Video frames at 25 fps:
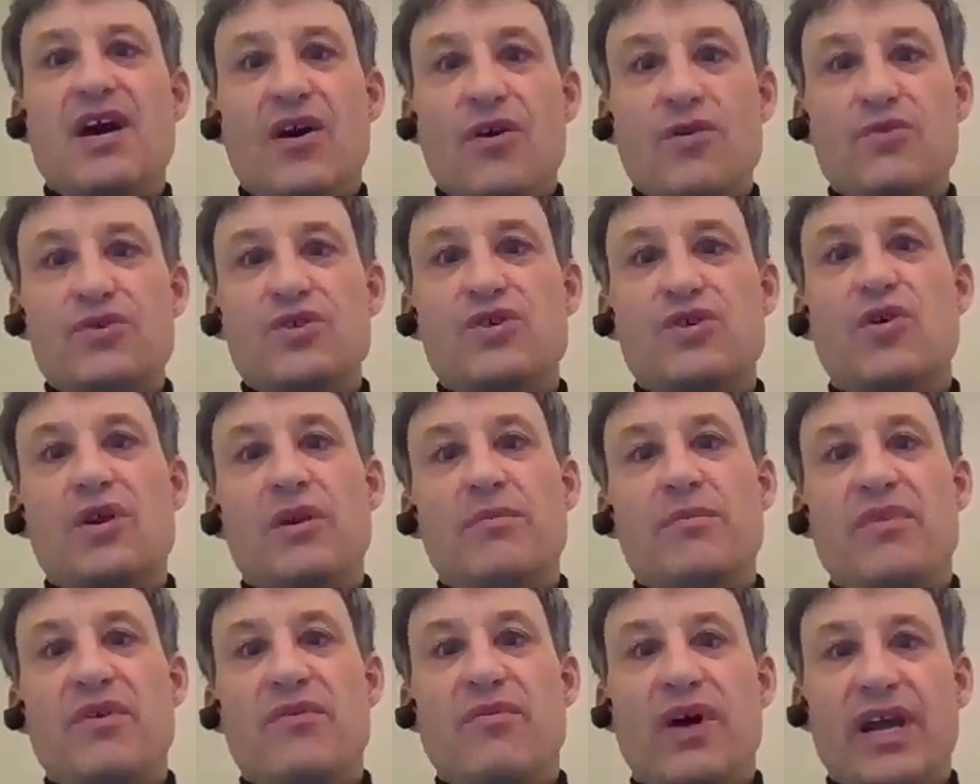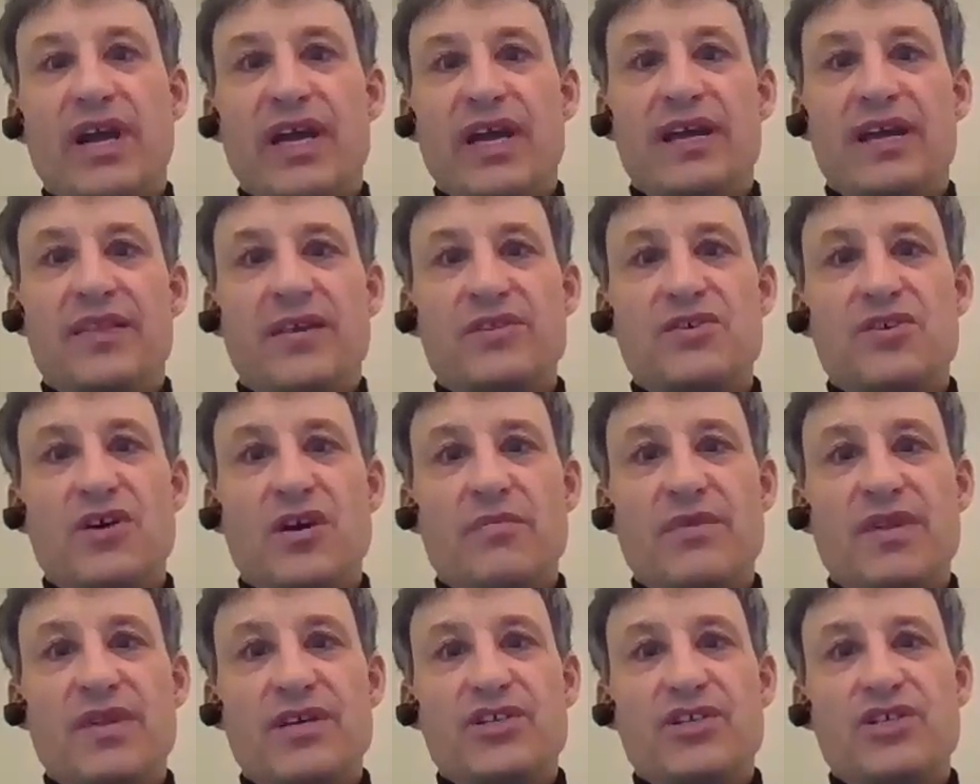who's going to be running in the
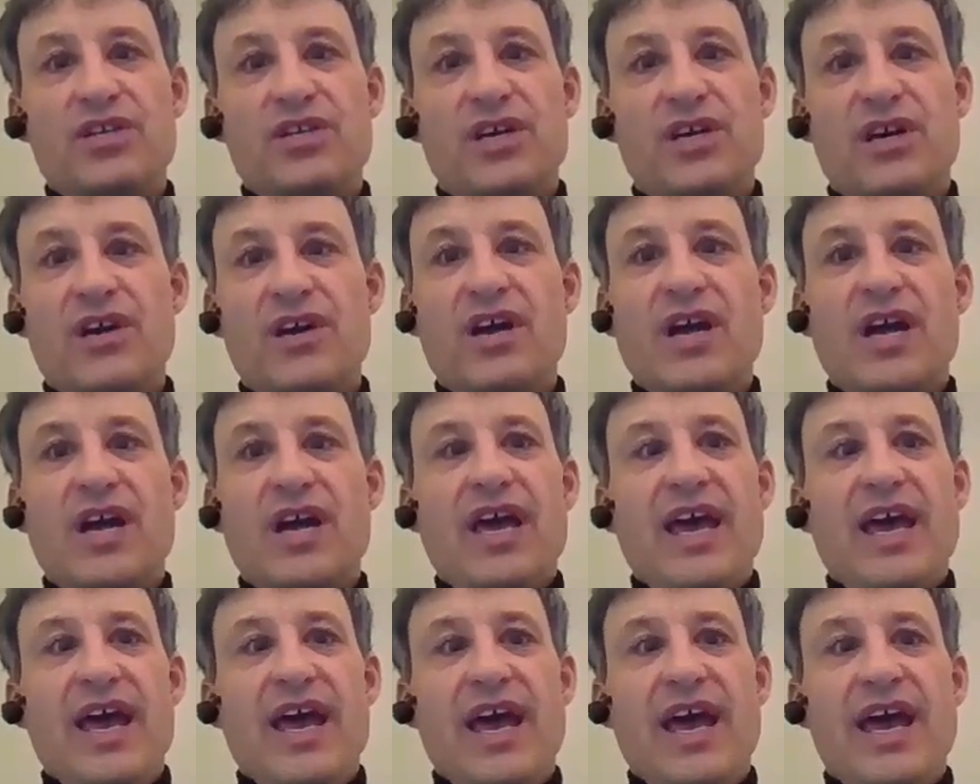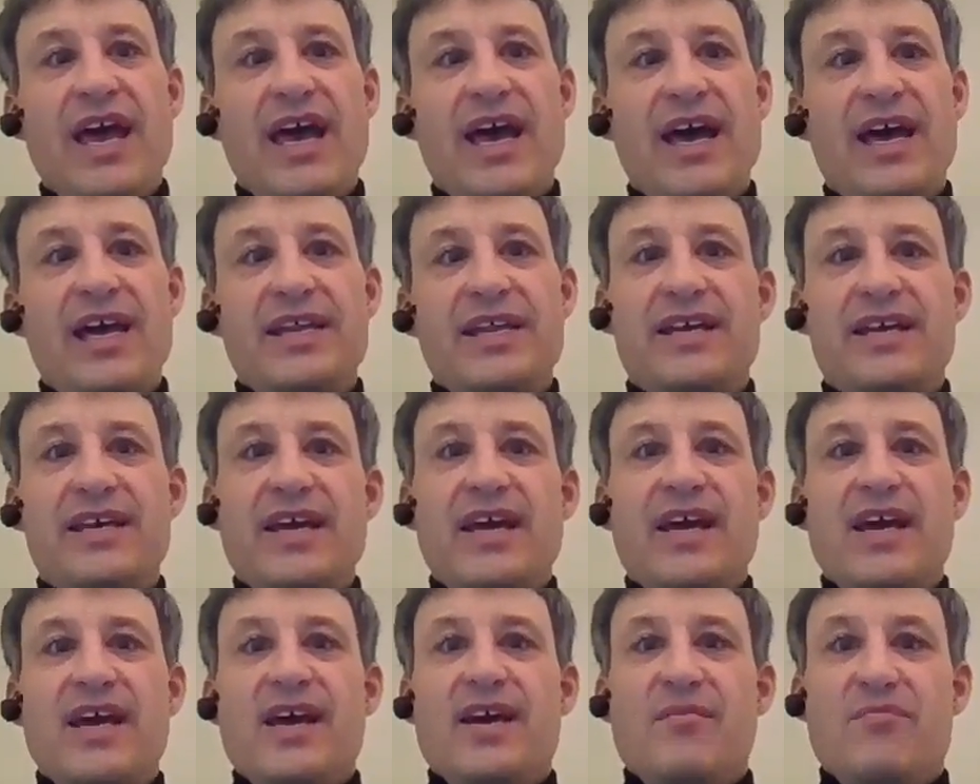Derby this year. And
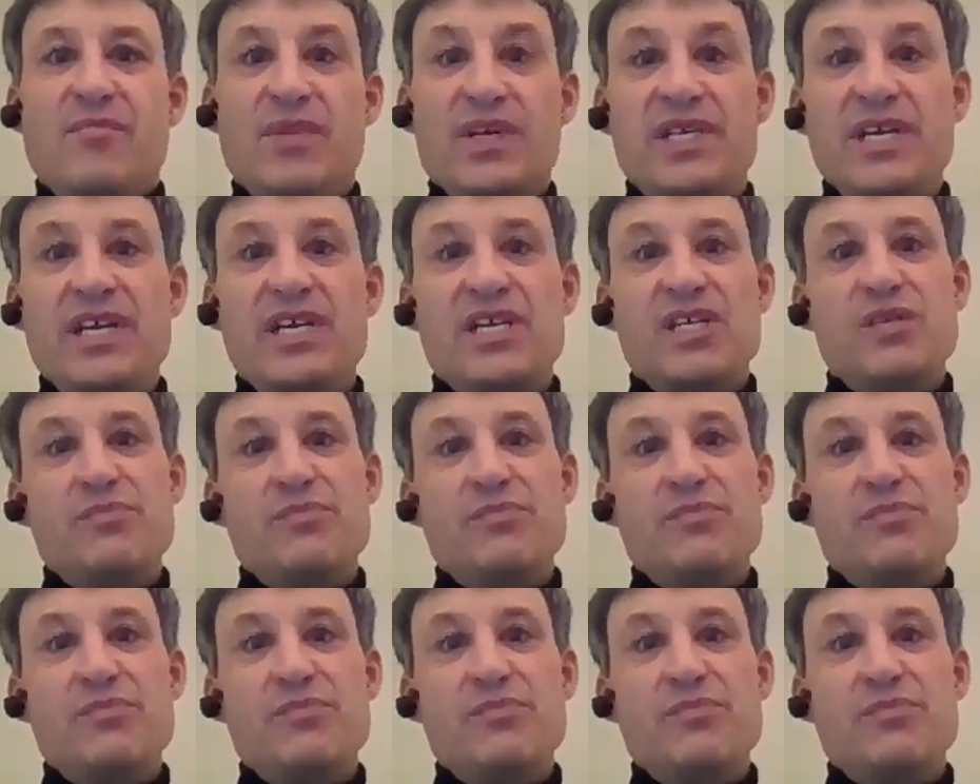Medina